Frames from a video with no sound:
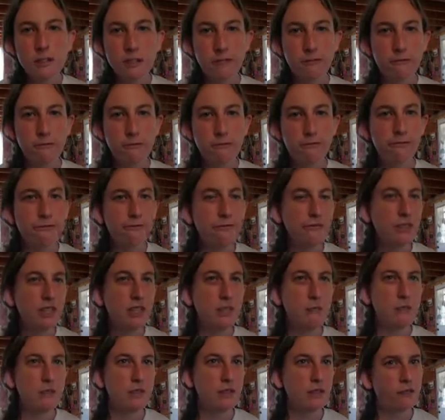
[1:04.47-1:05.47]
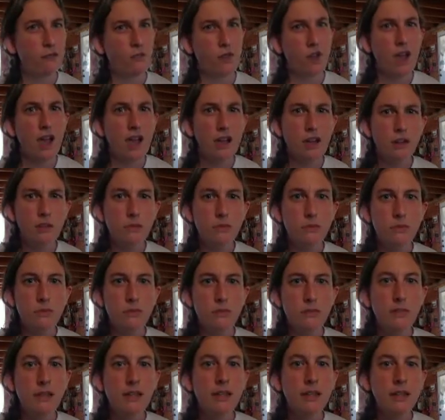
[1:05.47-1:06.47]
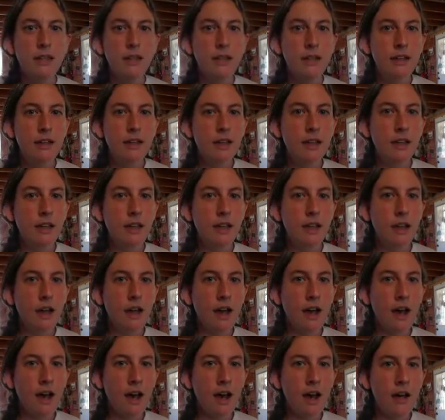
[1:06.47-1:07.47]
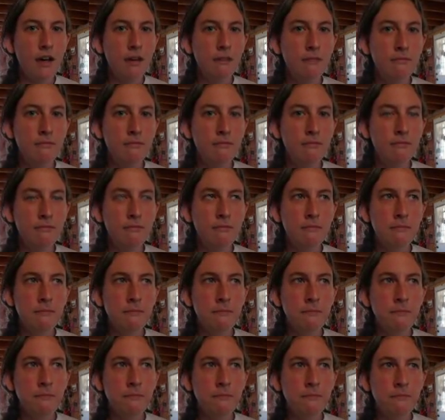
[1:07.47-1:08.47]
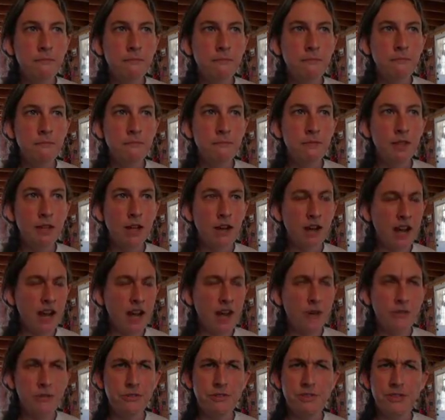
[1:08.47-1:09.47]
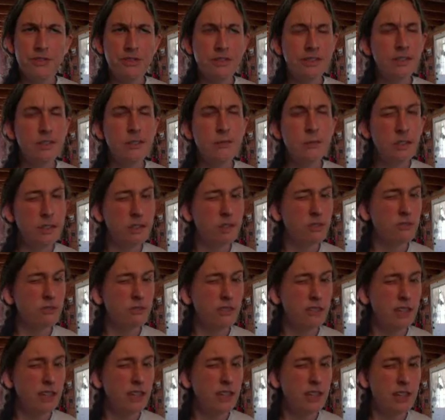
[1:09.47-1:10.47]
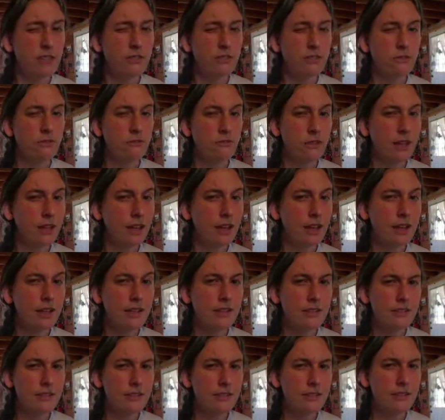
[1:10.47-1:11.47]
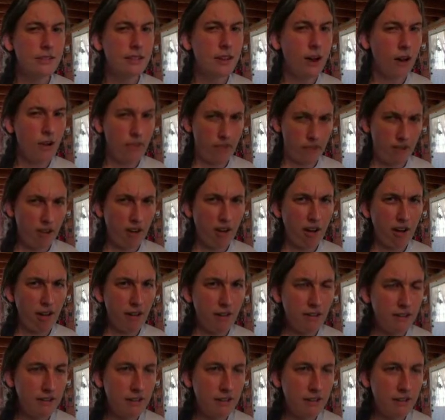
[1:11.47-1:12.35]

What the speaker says: of specific items in our houses that we don't really even realize are there.